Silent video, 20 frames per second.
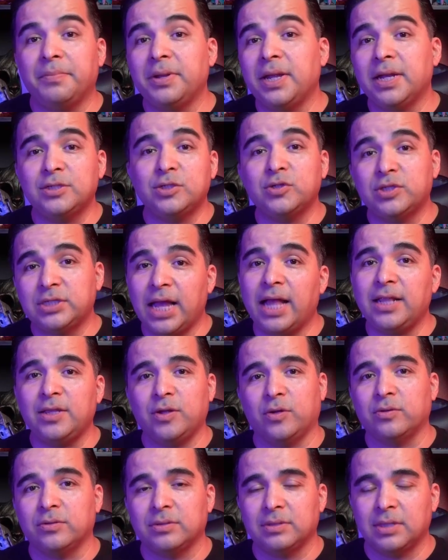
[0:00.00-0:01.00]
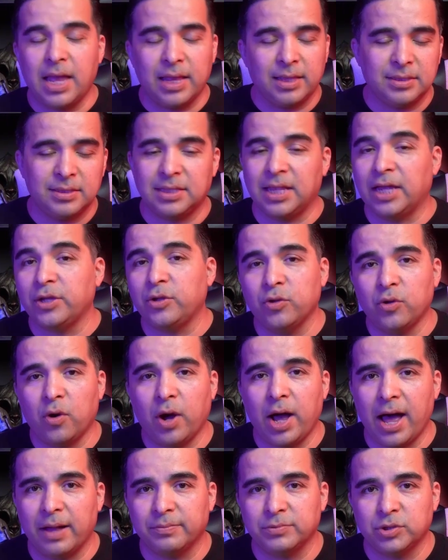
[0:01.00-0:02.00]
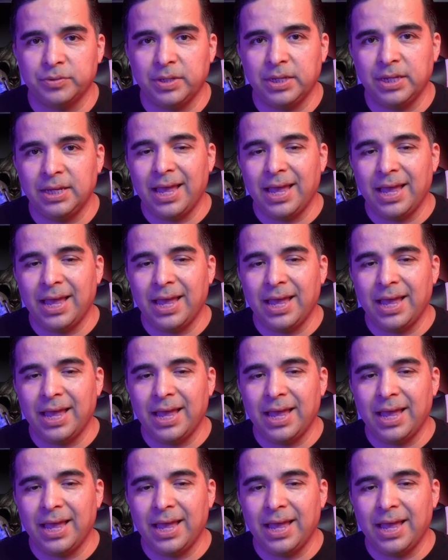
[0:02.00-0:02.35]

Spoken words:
here to tell you that you don't have to be